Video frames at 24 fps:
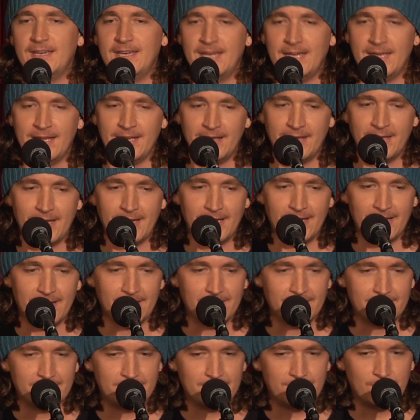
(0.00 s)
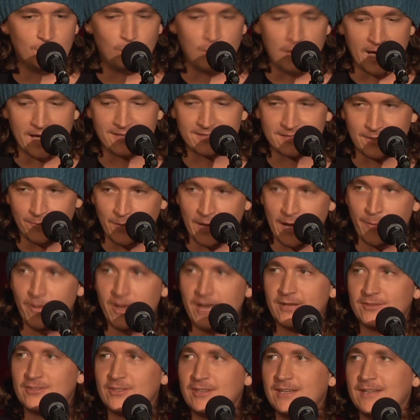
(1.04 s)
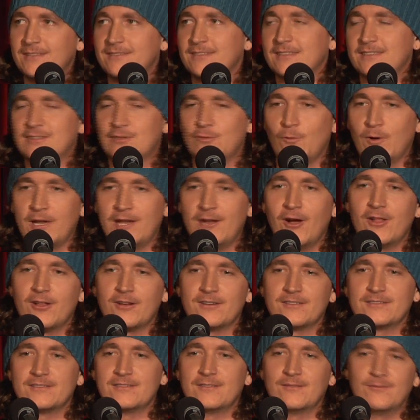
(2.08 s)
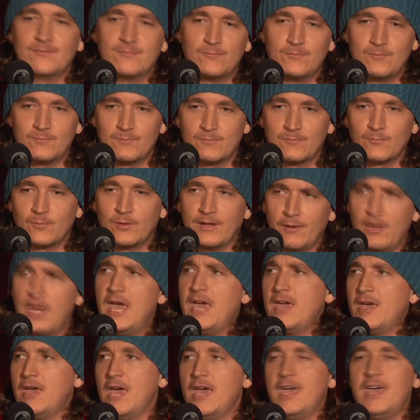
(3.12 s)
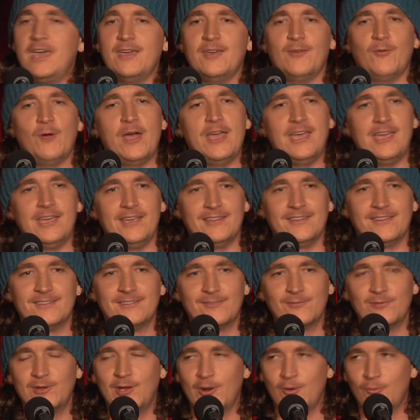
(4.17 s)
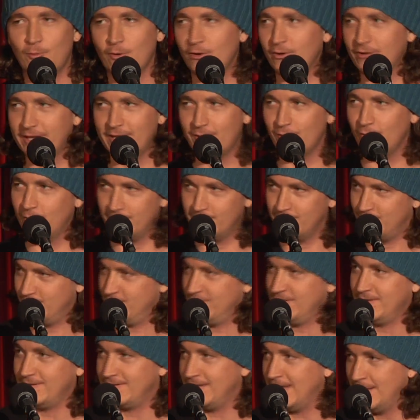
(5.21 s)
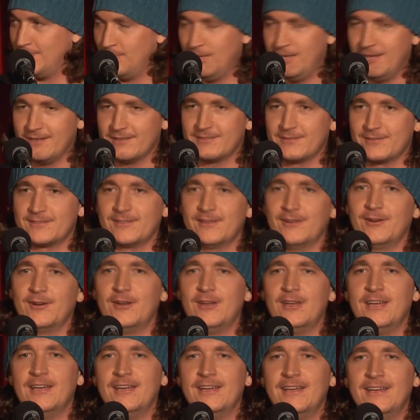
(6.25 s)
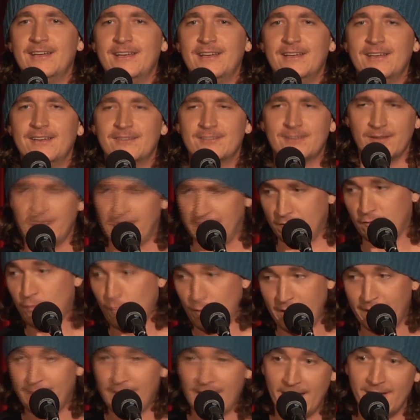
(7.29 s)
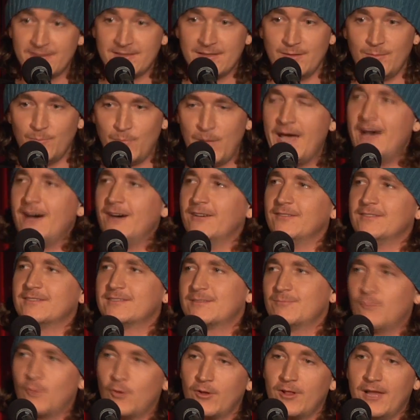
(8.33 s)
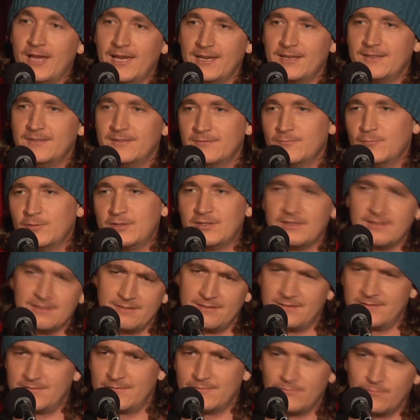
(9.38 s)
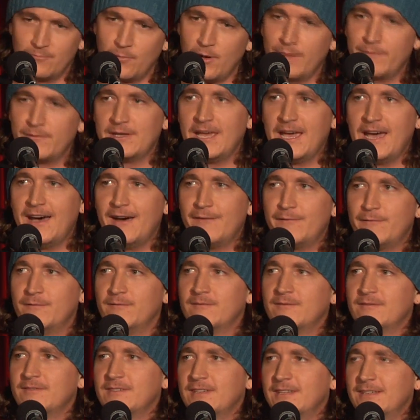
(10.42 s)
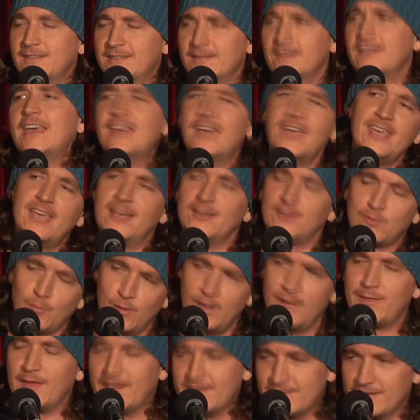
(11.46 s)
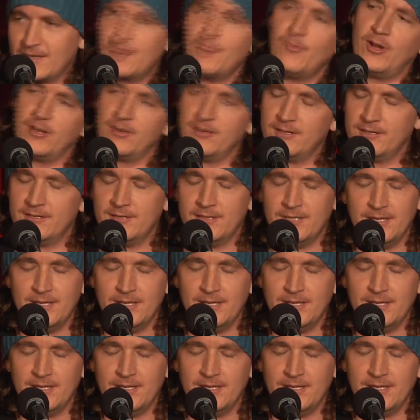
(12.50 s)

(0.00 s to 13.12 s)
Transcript: And uh, we ask him how much, and he says twenty dollars, and we're like, hey, hey, wait, you know, we're only going ten minutes or so. So like twenty thousand pounds, more like, which is roughly half. And yeah, yeah, yeah, twenty thousand. Come on.